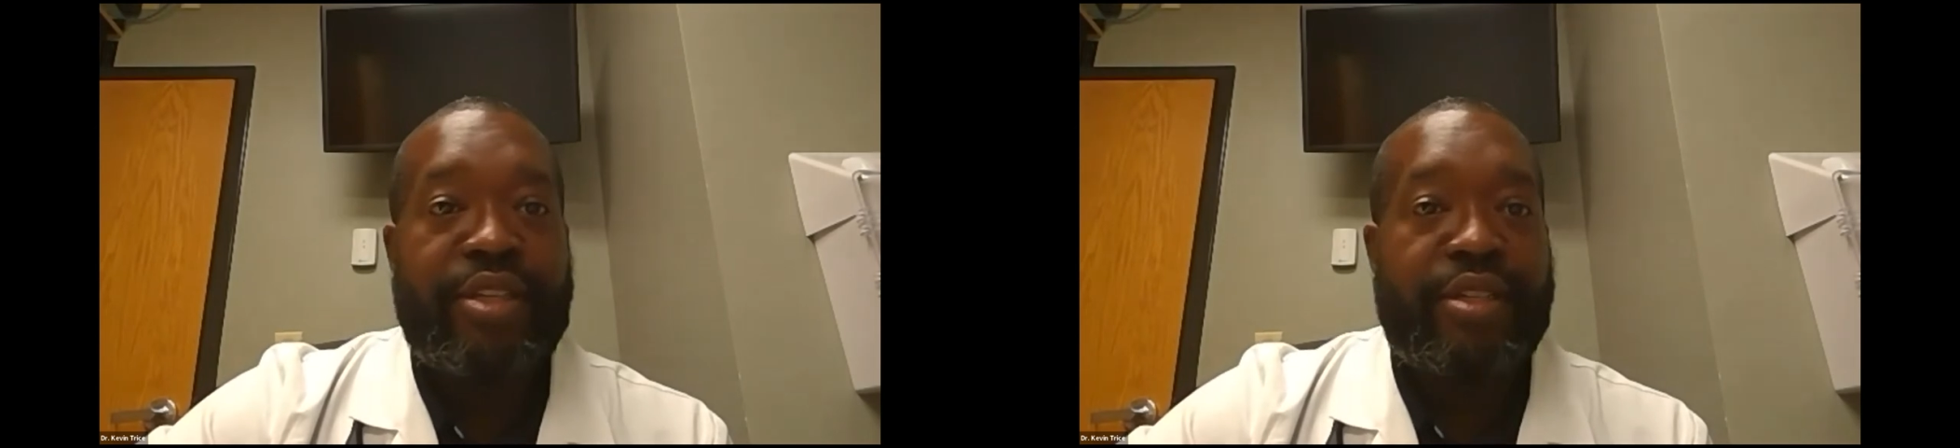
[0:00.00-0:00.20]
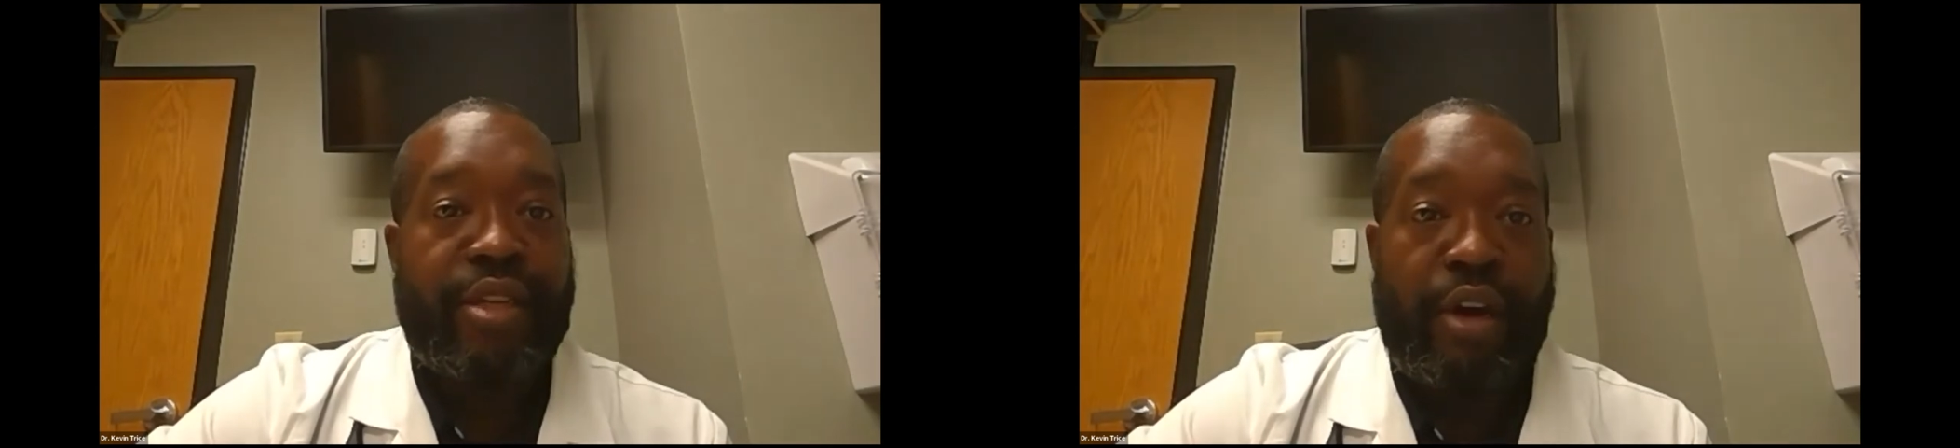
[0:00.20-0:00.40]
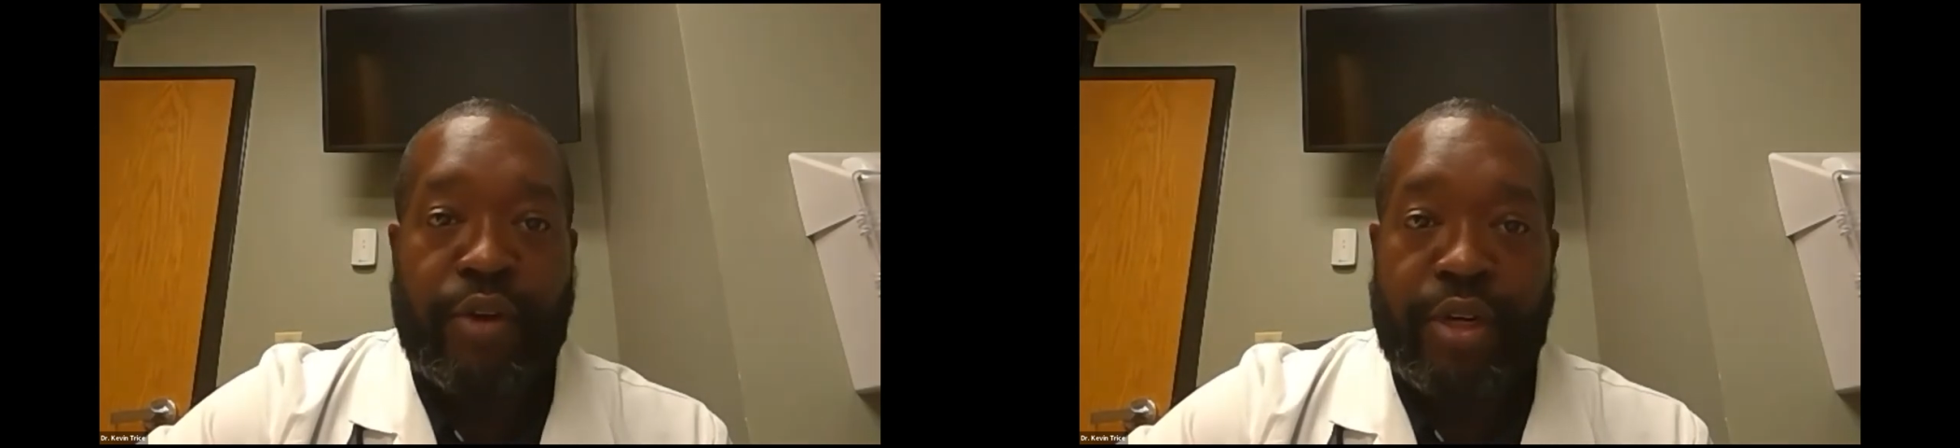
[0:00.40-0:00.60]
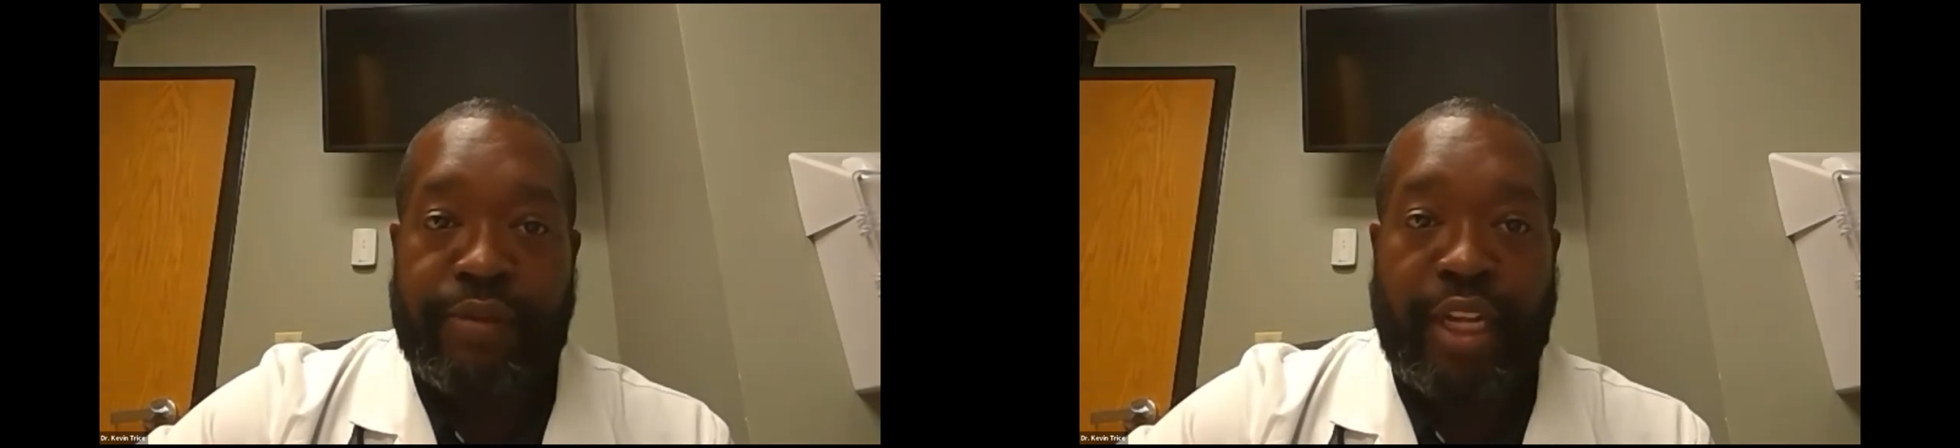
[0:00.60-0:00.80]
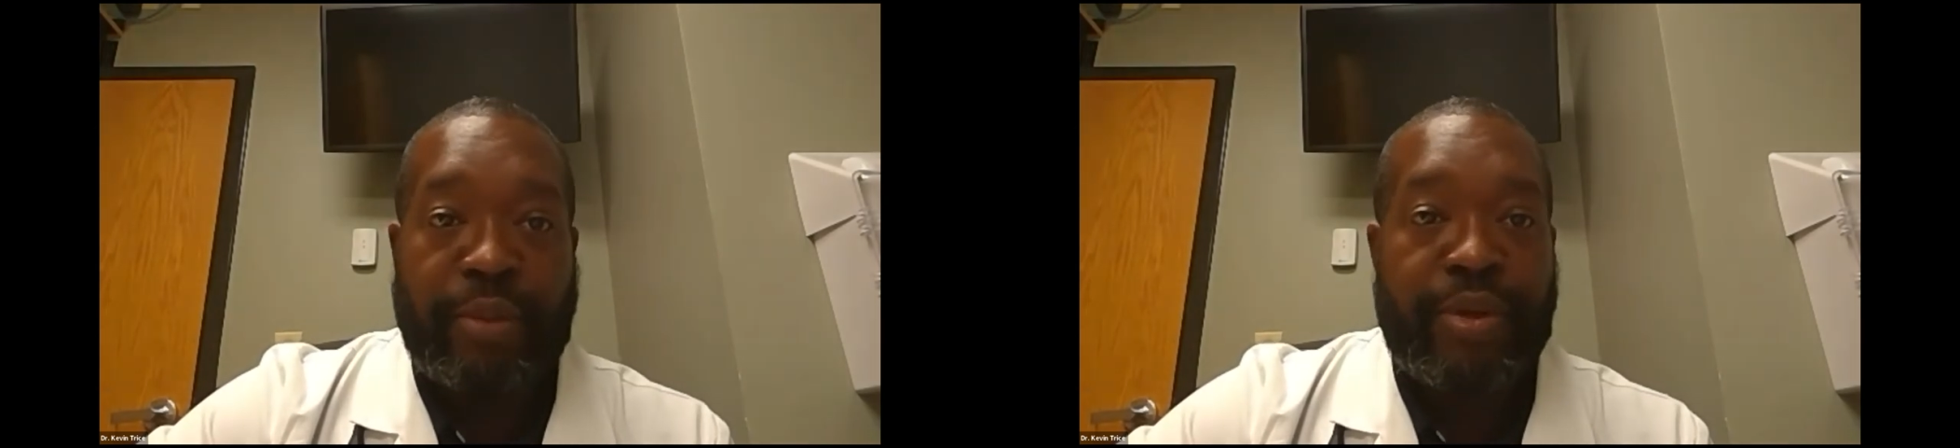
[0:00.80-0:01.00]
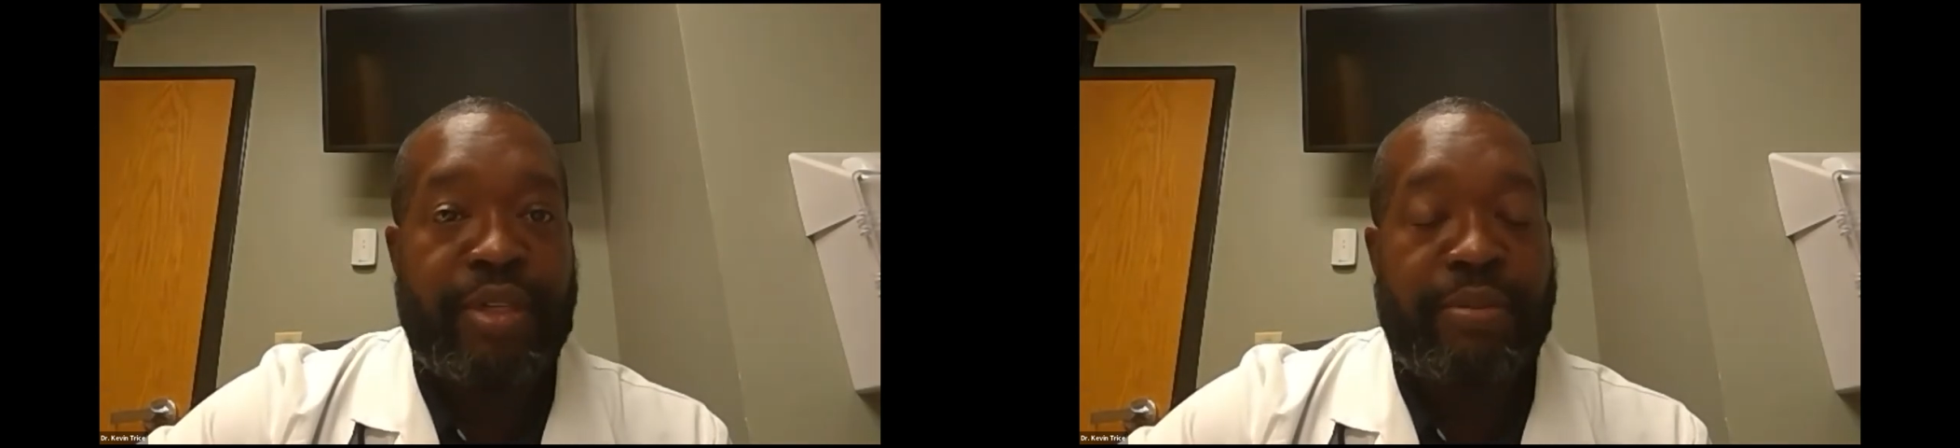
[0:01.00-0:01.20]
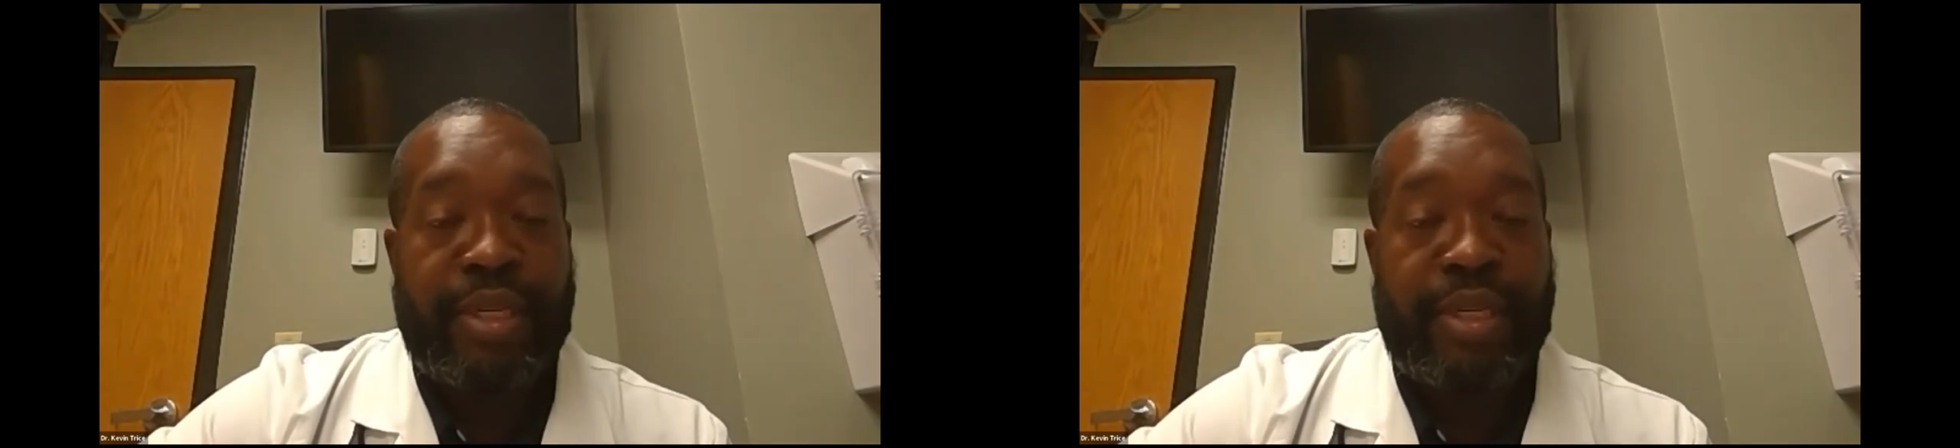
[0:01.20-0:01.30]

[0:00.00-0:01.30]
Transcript: and software developers and